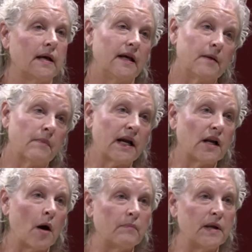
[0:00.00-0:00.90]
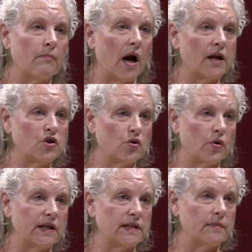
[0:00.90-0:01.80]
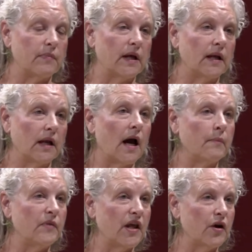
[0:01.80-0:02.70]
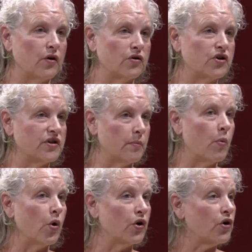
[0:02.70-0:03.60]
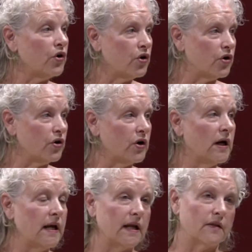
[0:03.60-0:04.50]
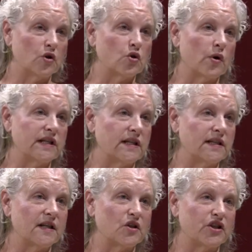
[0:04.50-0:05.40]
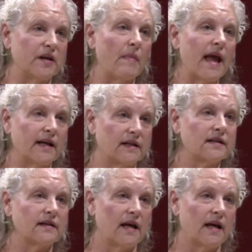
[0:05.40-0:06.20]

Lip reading: It might not be my choice, but I'm there to support her in the choices that she makes.